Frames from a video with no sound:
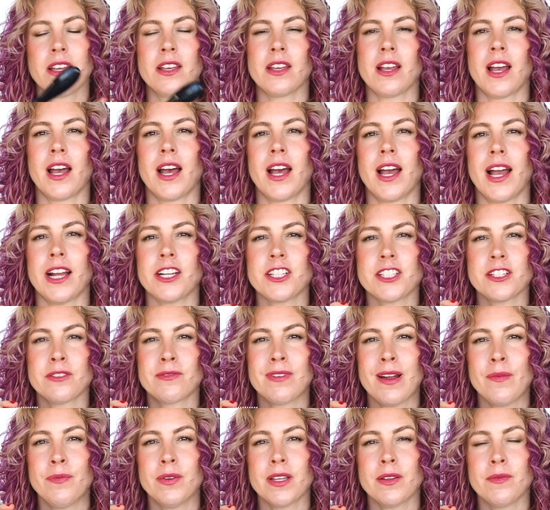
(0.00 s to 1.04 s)
Actually
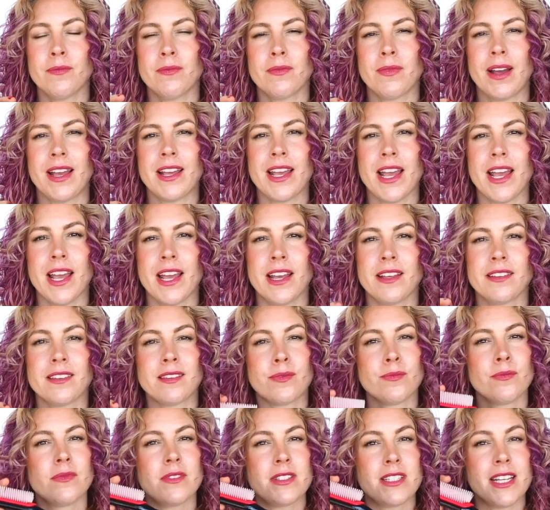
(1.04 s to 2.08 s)
wrapping my hair,
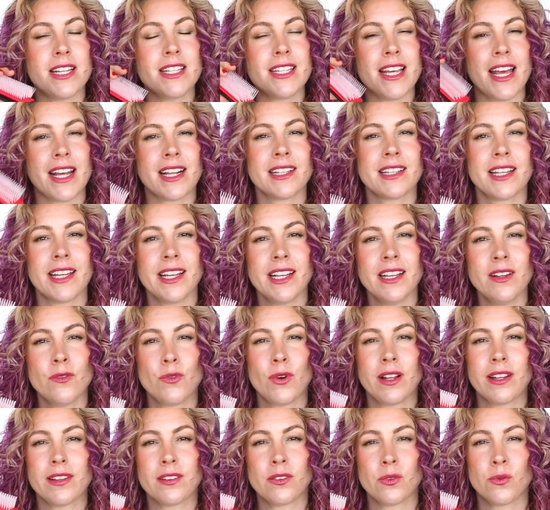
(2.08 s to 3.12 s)
detangling
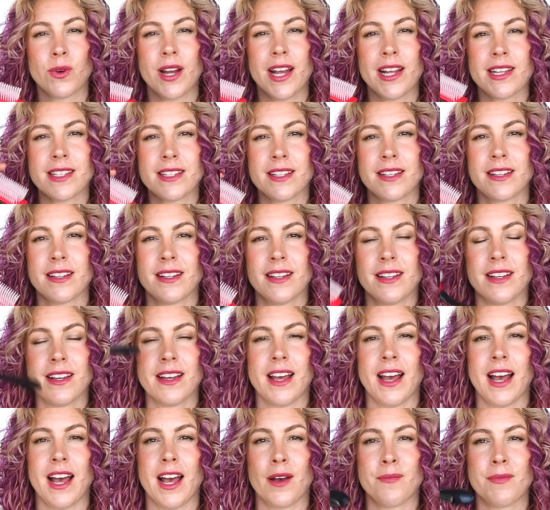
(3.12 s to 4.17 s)
while it's wet,
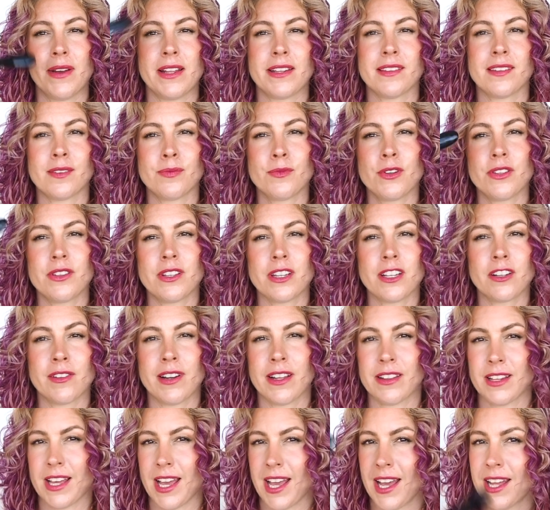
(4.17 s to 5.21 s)
and smoothing it
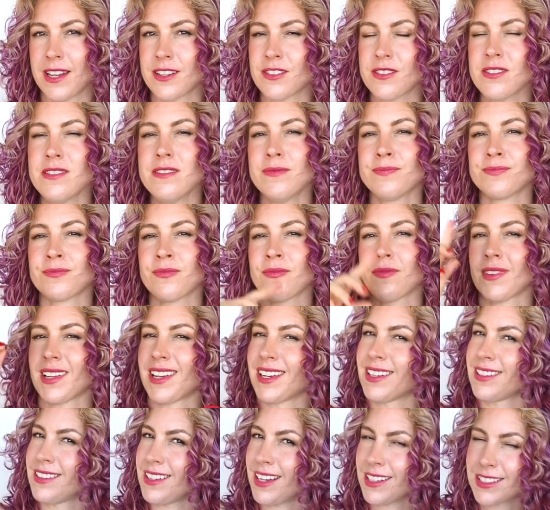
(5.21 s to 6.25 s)
around the handle,
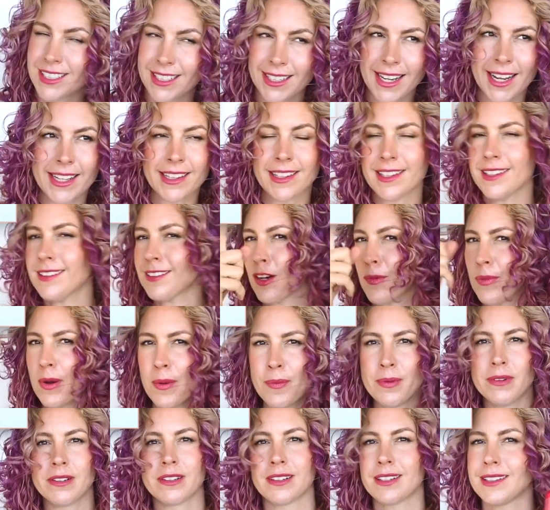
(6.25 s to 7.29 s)
exactly like this. I'll
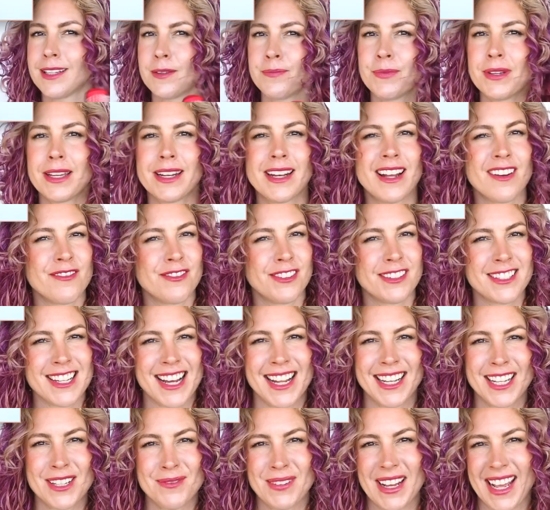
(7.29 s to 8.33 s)
pop a little clip in of
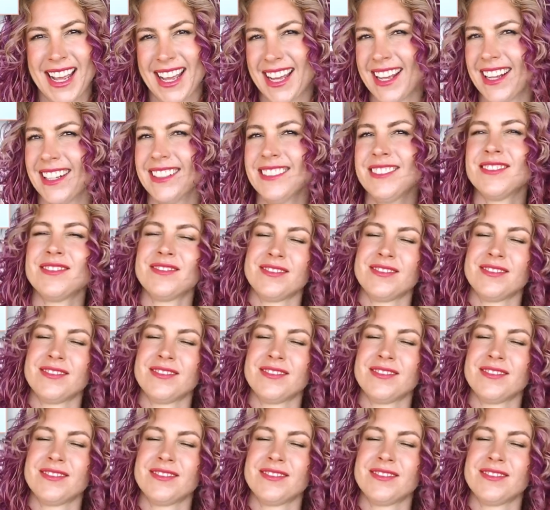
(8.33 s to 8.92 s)
styling my hair.